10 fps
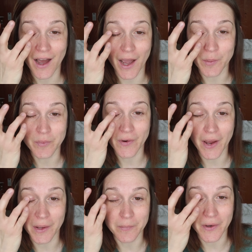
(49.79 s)
eye
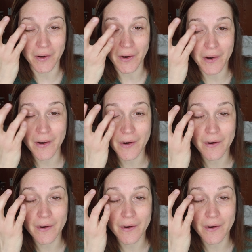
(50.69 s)
primer.